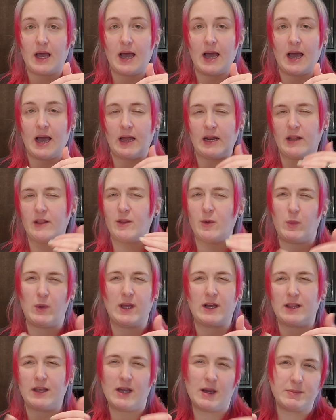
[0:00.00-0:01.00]
on the
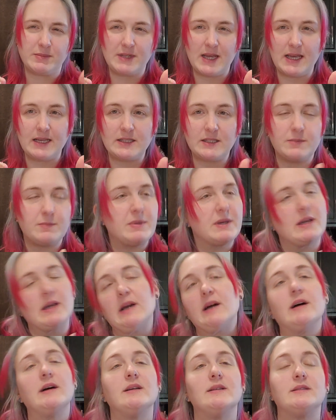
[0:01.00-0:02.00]
weekly updates
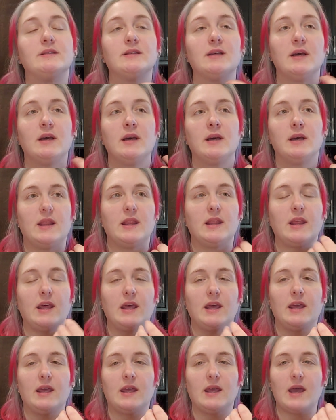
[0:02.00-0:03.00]
because
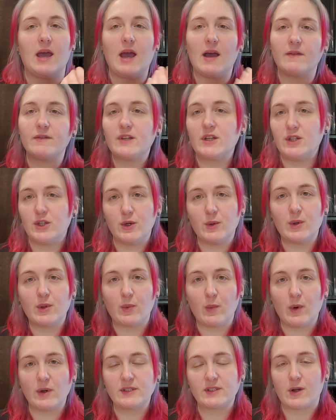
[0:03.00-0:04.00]
they have to do
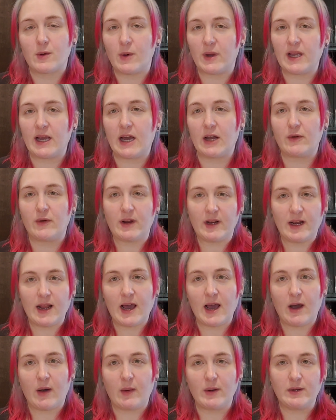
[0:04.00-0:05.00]
with what's going on right
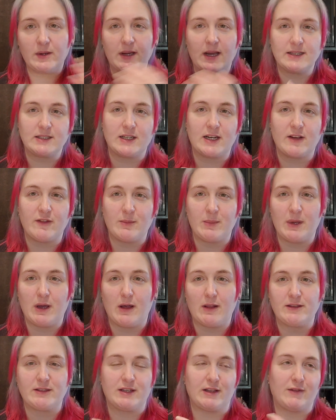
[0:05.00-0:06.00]
now, and you guys are giving me
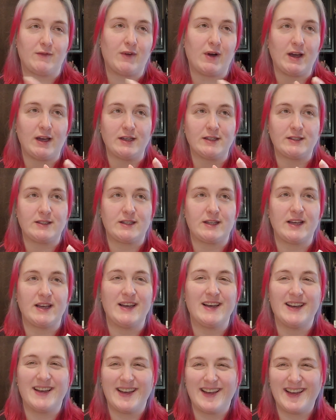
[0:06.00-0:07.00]
all this advice
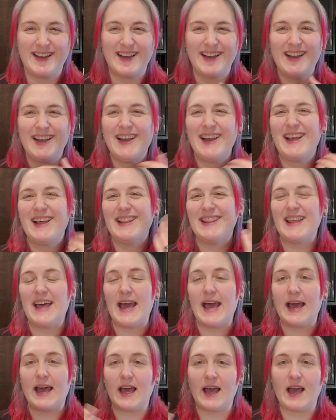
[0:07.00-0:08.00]

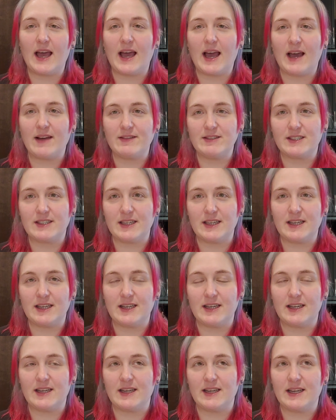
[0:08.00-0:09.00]
that
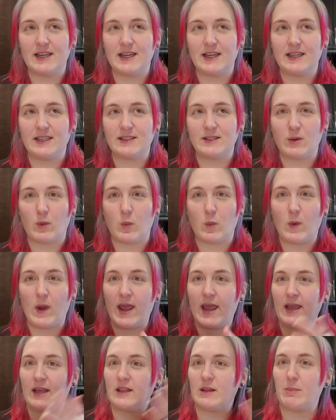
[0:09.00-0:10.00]
obviously is
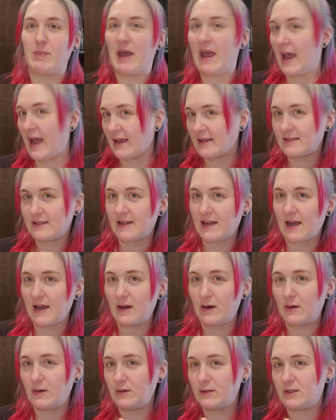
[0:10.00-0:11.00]
way in the past
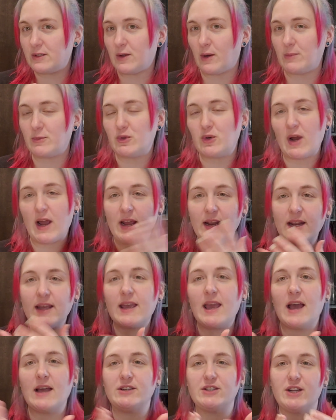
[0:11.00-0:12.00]
now, so I'm trying to
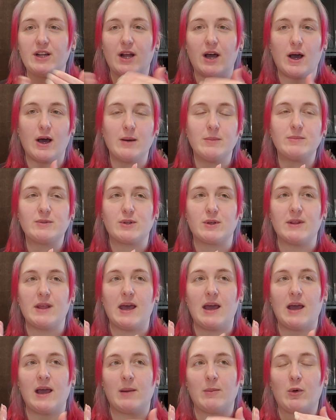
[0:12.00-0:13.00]
catch it up so
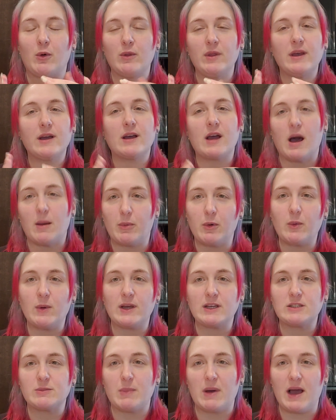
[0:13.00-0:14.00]
that I'm only a couple
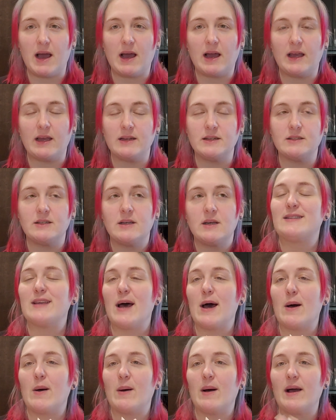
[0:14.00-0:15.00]
weeks behind.
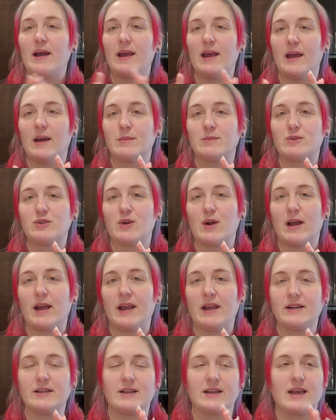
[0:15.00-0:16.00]
So I am
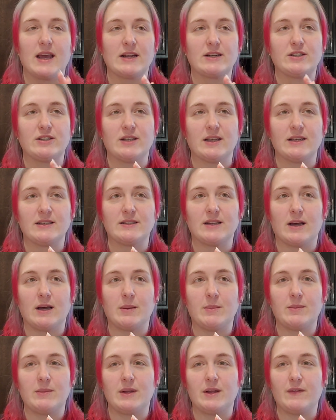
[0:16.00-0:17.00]
trying to catch things
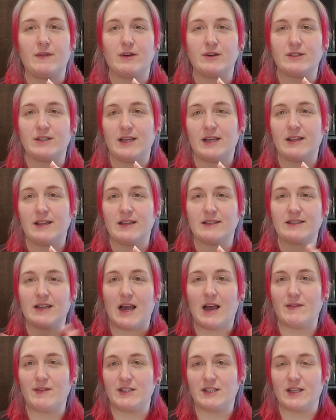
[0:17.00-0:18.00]
up. If you're seeing this,
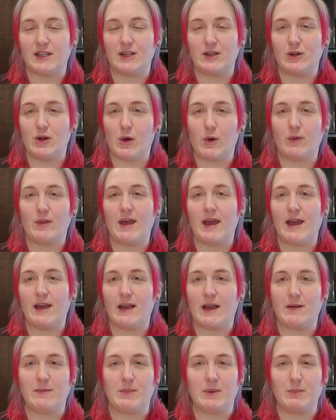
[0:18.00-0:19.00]
obviously you know that
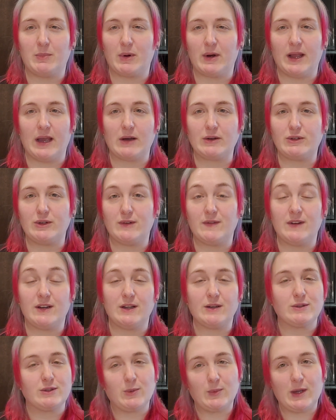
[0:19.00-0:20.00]
I've been putting out two
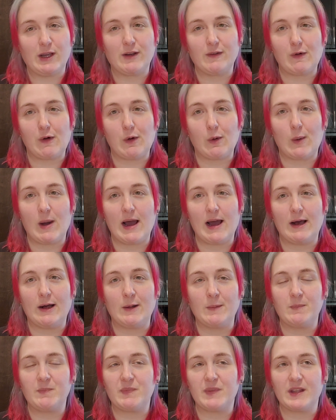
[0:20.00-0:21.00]
videos a week for a
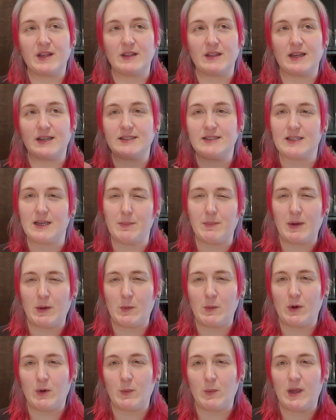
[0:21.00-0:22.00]
while and like
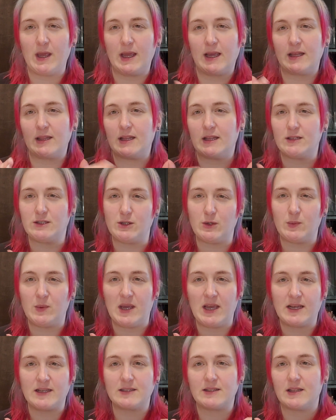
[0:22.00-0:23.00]
skipping one week and then two
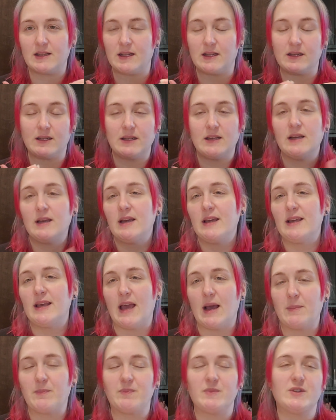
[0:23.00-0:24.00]
weeks and
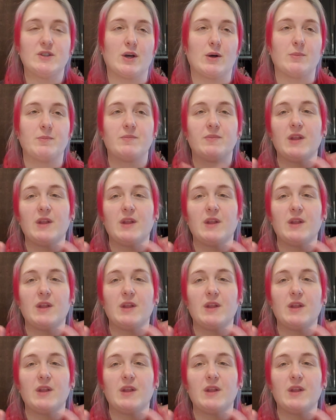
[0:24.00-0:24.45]
yeah, so